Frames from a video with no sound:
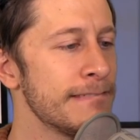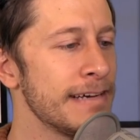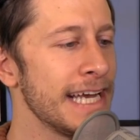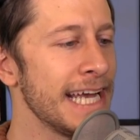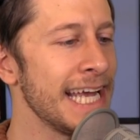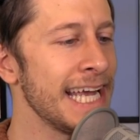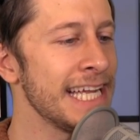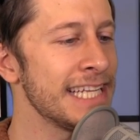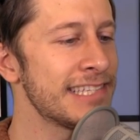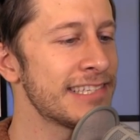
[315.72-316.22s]

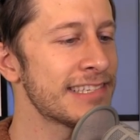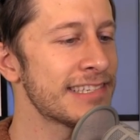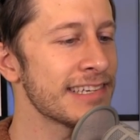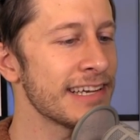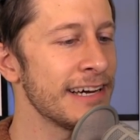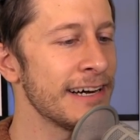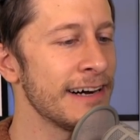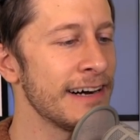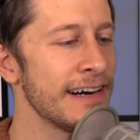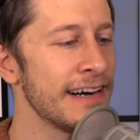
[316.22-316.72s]
it's
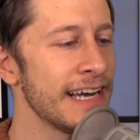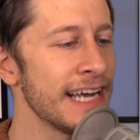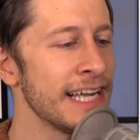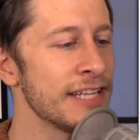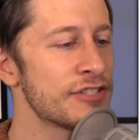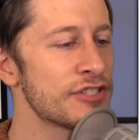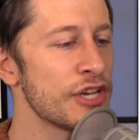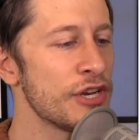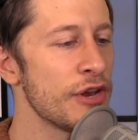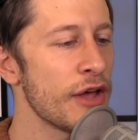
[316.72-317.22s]
uh,
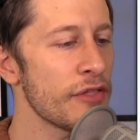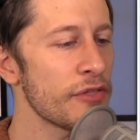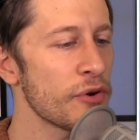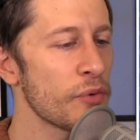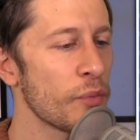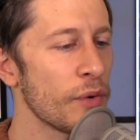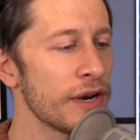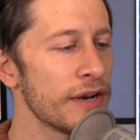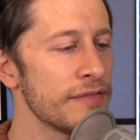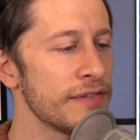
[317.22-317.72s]
it's another
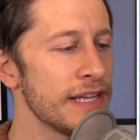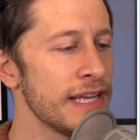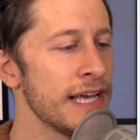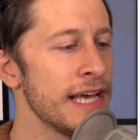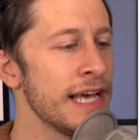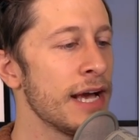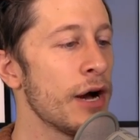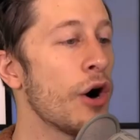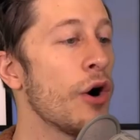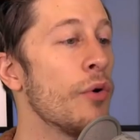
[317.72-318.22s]
one of the
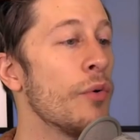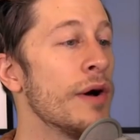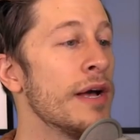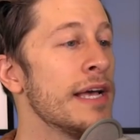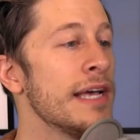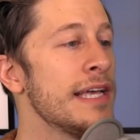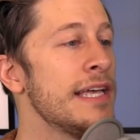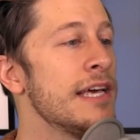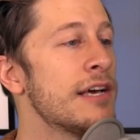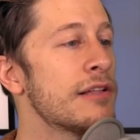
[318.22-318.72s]
oh
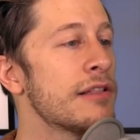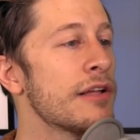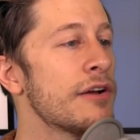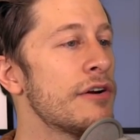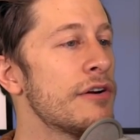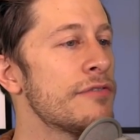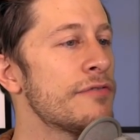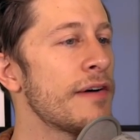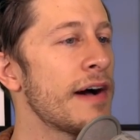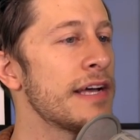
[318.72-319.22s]
he
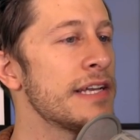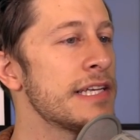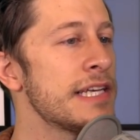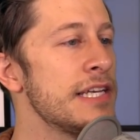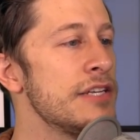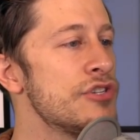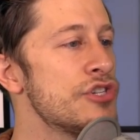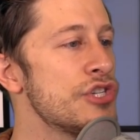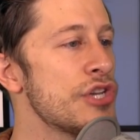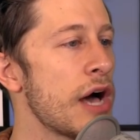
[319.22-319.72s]
clarified
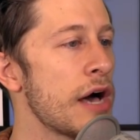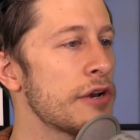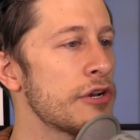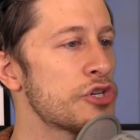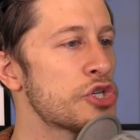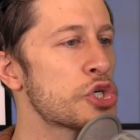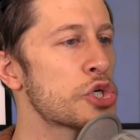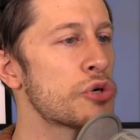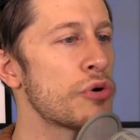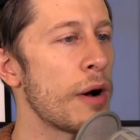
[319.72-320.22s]
he's not a
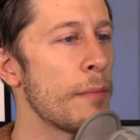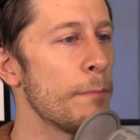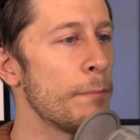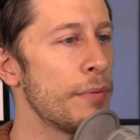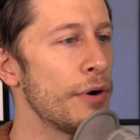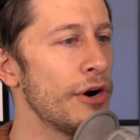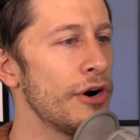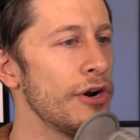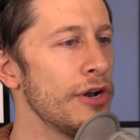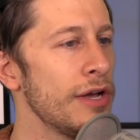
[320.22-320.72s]

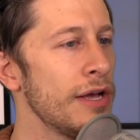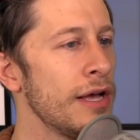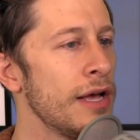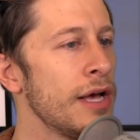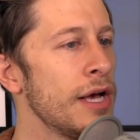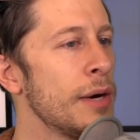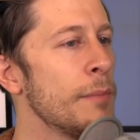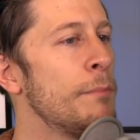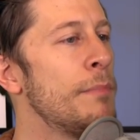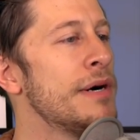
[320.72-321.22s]
trumper
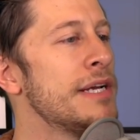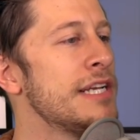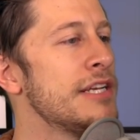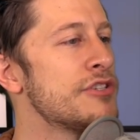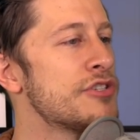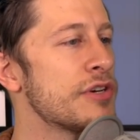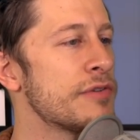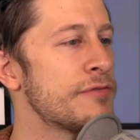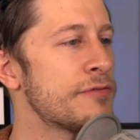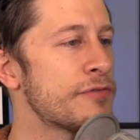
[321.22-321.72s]
but
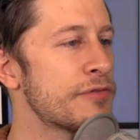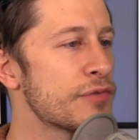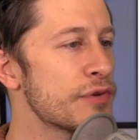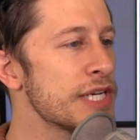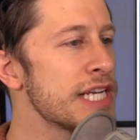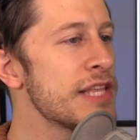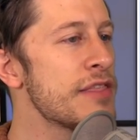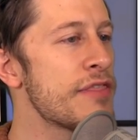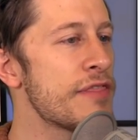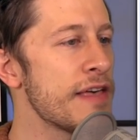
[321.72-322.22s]
is a
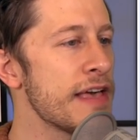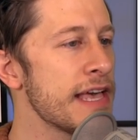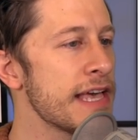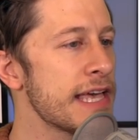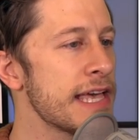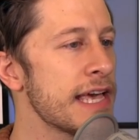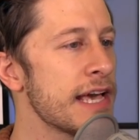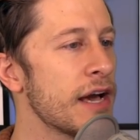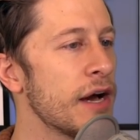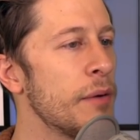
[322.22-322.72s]
free
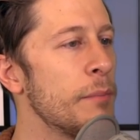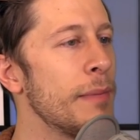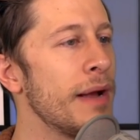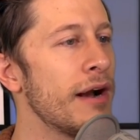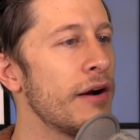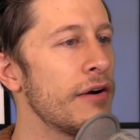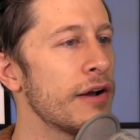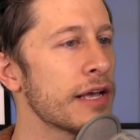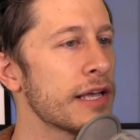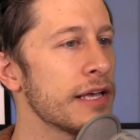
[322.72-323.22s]
thinking
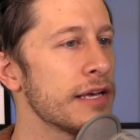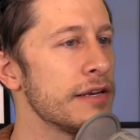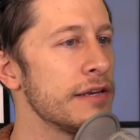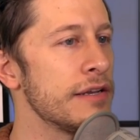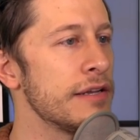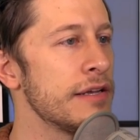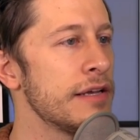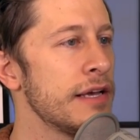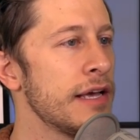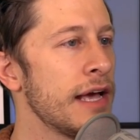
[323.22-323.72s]

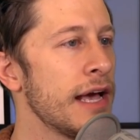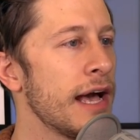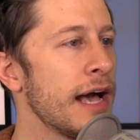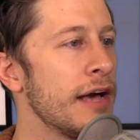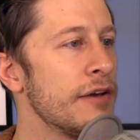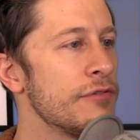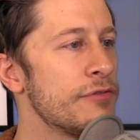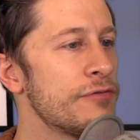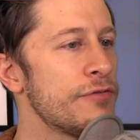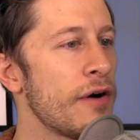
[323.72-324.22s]
American
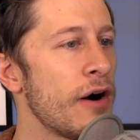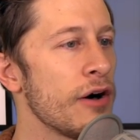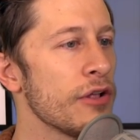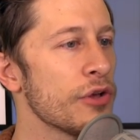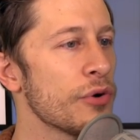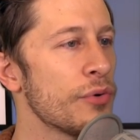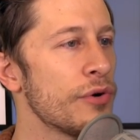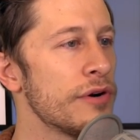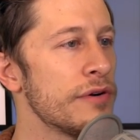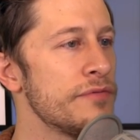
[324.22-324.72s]
and
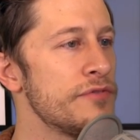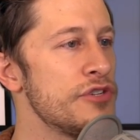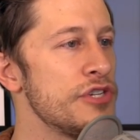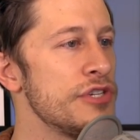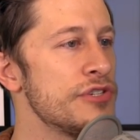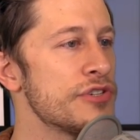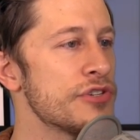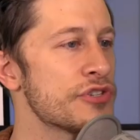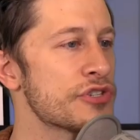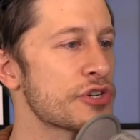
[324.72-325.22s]
follower of
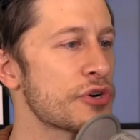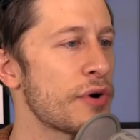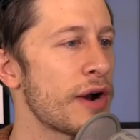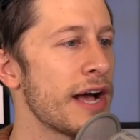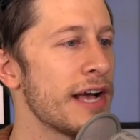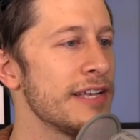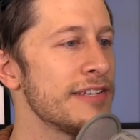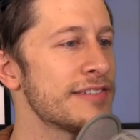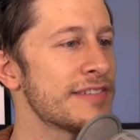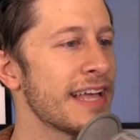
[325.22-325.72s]
Jesus
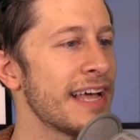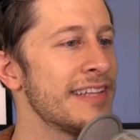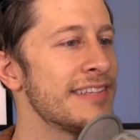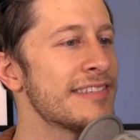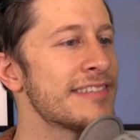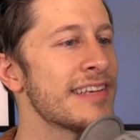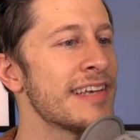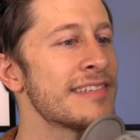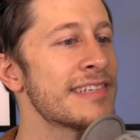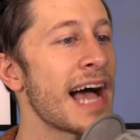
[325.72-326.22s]
Christ and
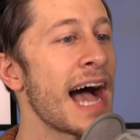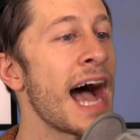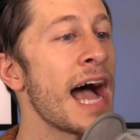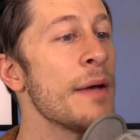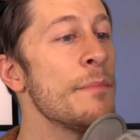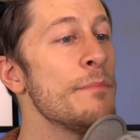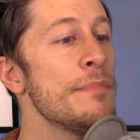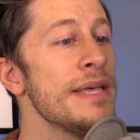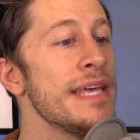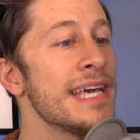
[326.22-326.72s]
says,
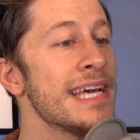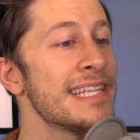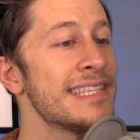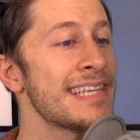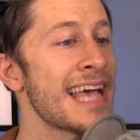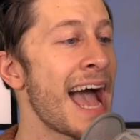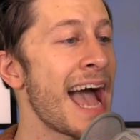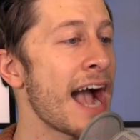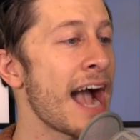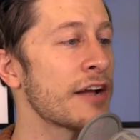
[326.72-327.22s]
I'm being
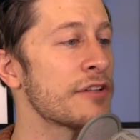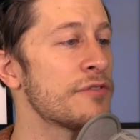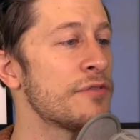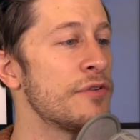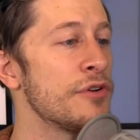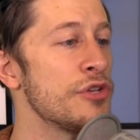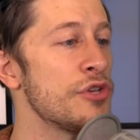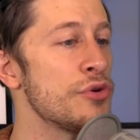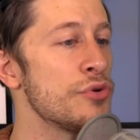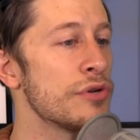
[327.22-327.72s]
attacked
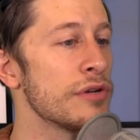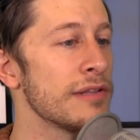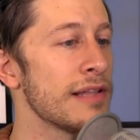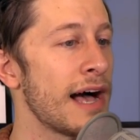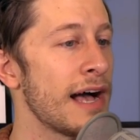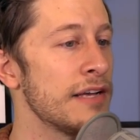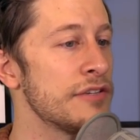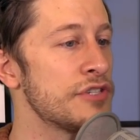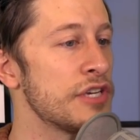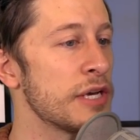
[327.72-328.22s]
for
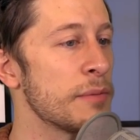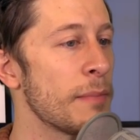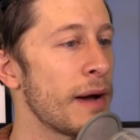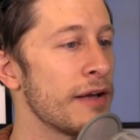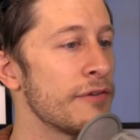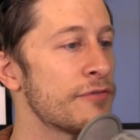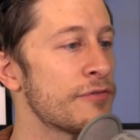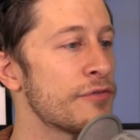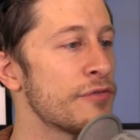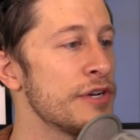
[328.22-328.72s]
utilizing
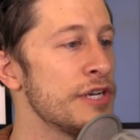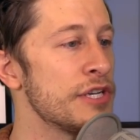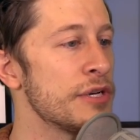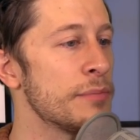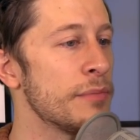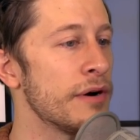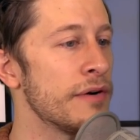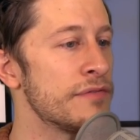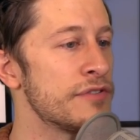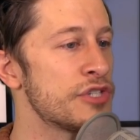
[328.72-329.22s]
my
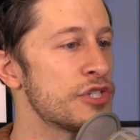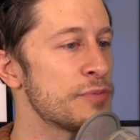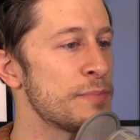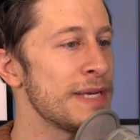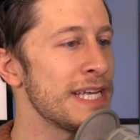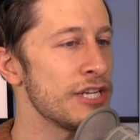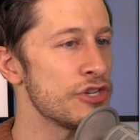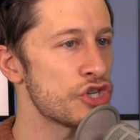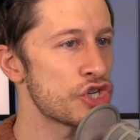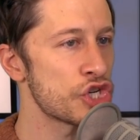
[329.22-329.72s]
freedom of
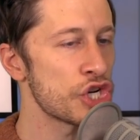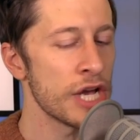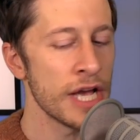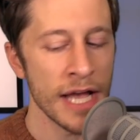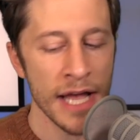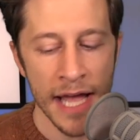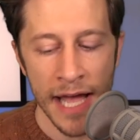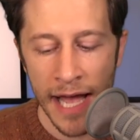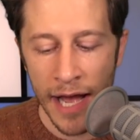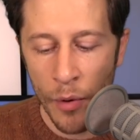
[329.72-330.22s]
speech.
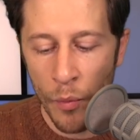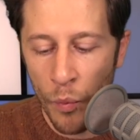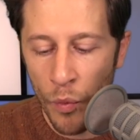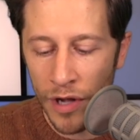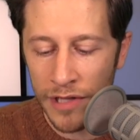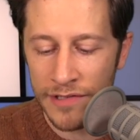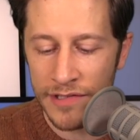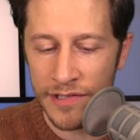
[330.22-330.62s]
Once